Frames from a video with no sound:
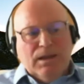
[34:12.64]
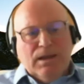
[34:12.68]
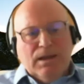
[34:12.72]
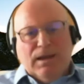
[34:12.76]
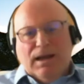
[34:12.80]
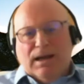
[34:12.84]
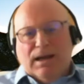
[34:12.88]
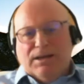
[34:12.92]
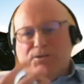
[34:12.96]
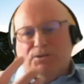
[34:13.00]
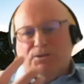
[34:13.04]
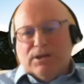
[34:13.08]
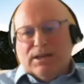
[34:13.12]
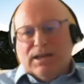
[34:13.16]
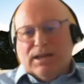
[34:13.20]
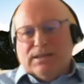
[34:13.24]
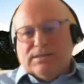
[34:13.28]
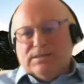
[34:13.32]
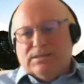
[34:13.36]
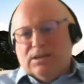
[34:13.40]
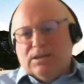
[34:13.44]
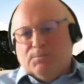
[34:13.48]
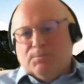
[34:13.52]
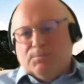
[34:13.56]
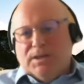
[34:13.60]
and you've got to get
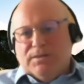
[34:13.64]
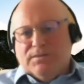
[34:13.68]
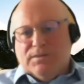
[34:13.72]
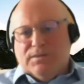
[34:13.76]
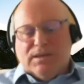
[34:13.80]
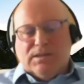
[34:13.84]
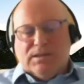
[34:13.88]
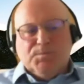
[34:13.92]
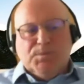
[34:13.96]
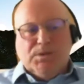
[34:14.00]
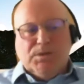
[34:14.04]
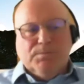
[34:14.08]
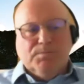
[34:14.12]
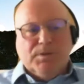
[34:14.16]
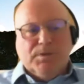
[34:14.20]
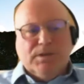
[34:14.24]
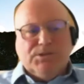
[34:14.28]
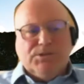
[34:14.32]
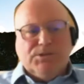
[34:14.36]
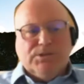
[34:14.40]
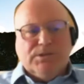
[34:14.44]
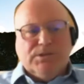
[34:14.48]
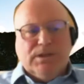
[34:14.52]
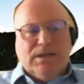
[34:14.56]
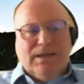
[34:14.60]
so many things
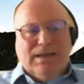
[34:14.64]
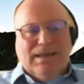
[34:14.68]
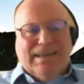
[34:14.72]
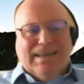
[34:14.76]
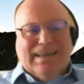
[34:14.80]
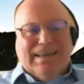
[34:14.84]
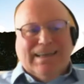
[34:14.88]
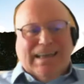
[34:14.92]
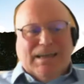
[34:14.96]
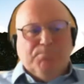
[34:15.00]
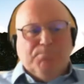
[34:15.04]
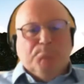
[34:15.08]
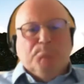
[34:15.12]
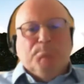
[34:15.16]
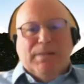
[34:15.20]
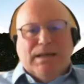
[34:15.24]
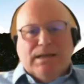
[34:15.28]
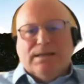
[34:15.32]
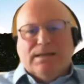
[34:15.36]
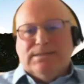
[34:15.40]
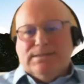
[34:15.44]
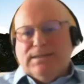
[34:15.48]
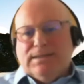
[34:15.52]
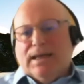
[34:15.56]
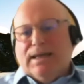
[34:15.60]
published. It
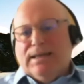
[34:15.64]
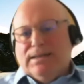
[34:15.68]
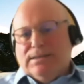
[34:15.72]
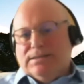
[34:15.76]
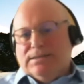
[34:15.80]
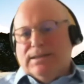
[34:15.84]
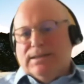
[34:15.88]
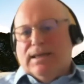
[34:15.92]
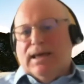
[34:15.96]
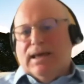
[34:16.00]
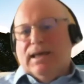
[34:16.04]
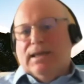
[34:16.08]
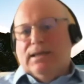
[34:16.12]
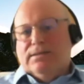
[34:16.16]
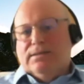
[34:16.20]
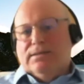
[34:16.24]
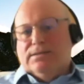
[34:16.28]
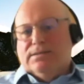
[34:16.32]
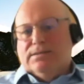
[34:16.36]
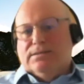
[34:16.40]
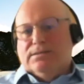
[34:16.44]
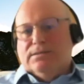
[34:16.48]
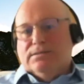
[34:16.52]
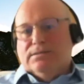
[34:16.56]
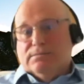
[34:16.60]
militates
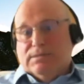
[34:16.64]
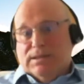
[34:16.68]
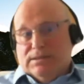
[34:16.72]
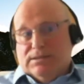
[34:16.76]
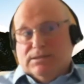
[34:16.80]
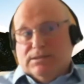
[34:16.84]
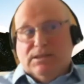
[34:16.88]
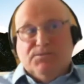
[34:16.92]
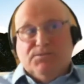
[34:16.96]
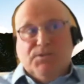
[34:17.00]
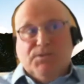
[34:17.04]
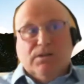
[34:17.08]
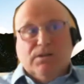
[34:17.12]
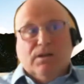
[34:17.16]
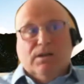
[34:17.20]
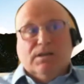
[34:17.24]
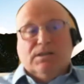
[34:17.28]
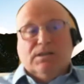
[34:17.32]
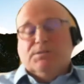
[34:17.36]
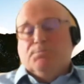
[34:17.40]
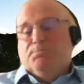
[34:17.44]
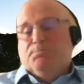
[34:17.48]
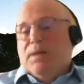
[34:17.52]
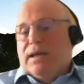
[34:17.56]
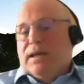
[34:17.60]
against this, if you like,
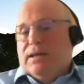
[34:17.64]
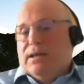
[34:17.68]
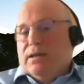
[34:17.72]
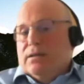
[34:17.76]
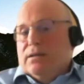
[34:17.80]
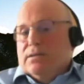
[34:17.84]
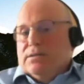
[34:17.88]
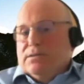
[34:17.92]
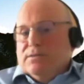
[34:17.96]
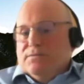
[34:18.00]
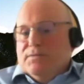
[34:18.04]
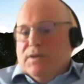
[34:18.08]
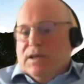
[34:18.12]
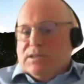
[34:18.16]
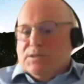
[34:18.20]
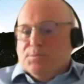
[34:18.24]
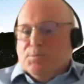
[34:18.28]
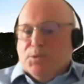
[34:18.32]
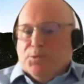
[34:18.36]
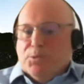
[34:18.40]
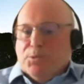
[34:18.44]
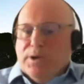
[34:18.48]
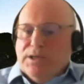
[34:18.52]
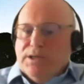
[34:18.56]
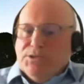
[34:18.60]
speculative
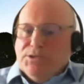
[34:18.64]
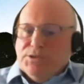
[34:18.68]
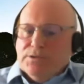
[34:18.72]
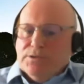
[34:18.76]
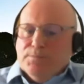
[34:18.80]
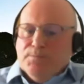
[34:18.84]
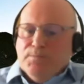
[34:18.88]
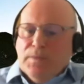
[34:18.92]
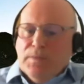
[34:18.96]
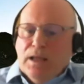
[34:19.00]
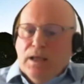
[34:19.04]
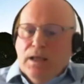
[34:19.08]
exploration.